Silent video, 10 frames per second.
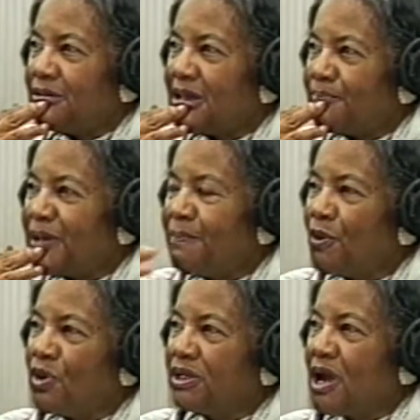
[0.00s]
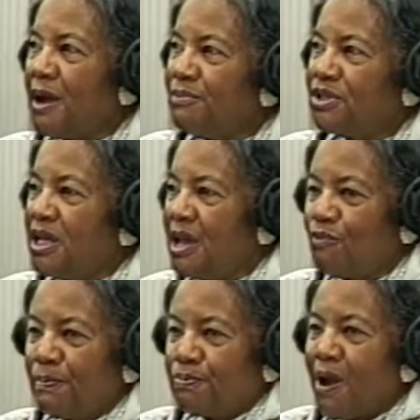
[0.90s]
that people would come to him
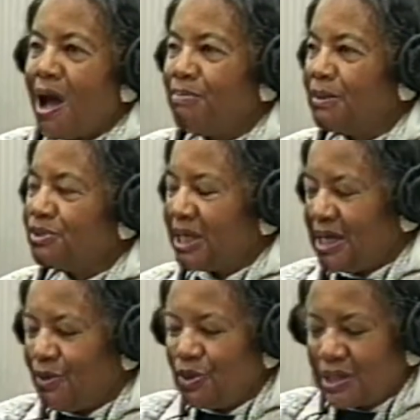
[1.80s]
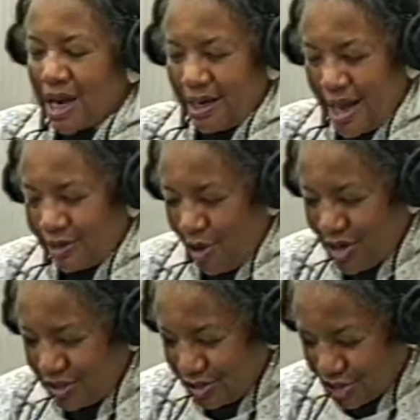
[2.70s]
with problems and he would kind of like go
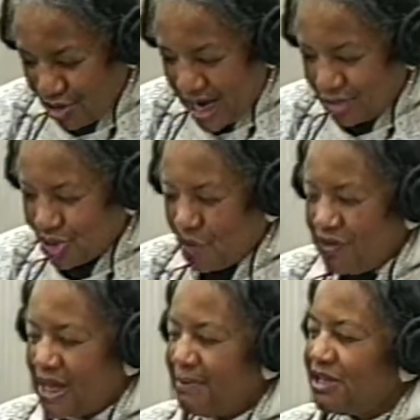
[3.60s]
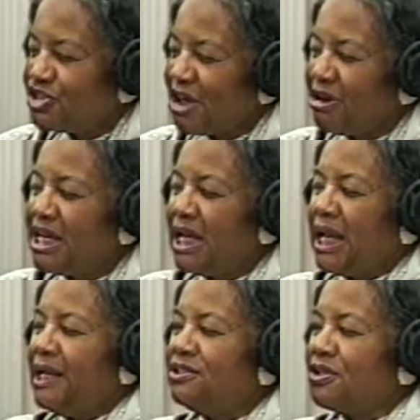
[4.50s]
into trance over them, etc.
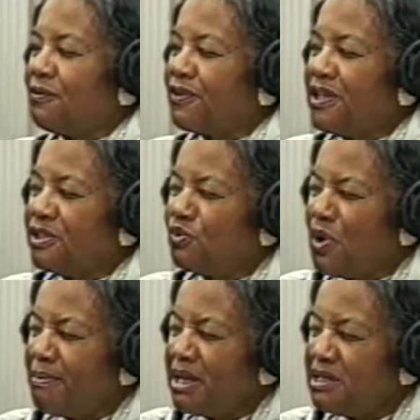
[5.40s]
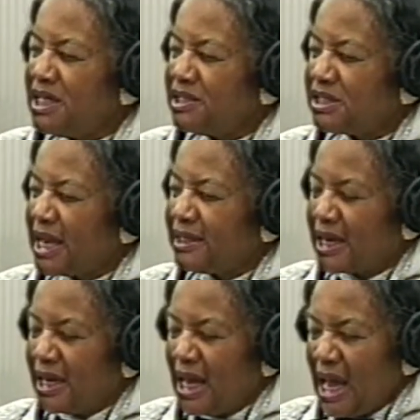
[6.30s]
And so for this woman, he said,
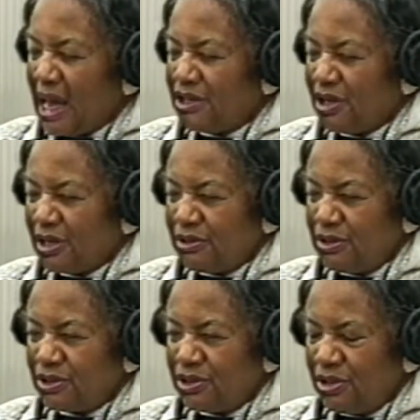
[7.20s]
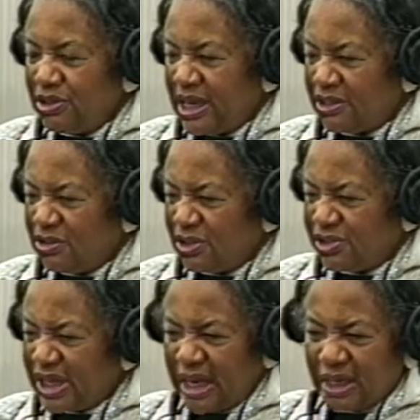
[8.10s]
yes, you're
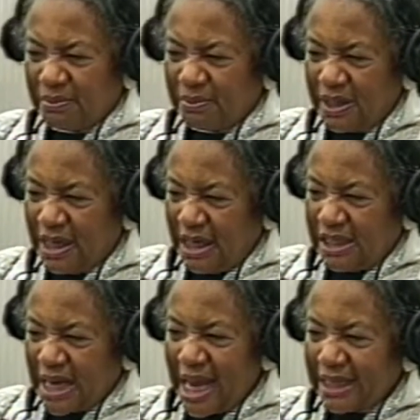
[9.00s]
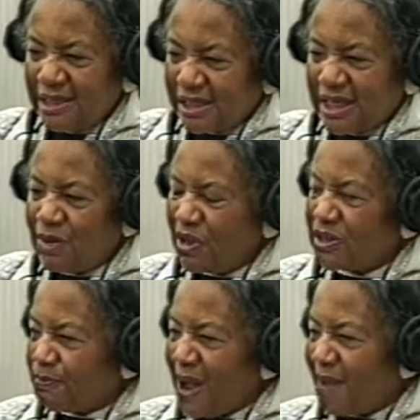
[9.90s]
sick, but he said, I can see what the
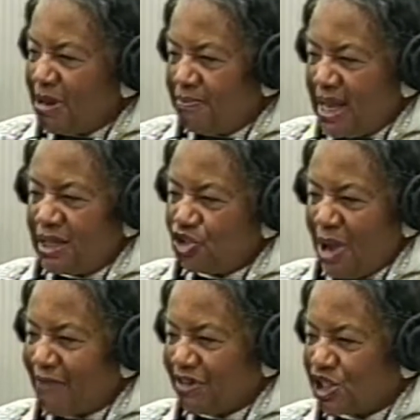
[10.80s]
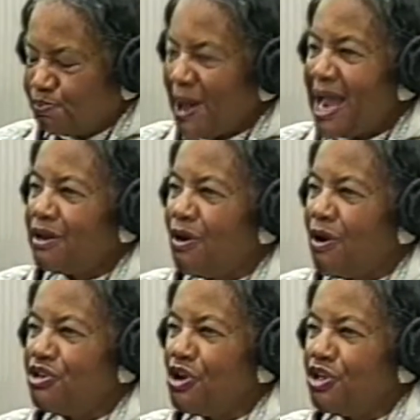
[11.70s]
problem is. You have a spider
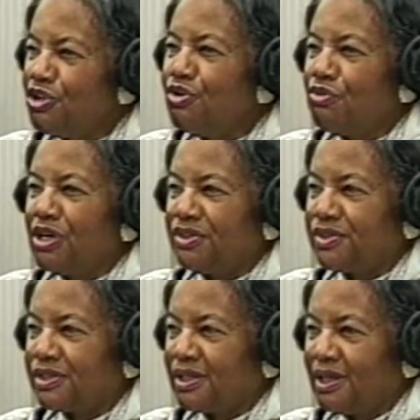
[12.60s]
on your uterus.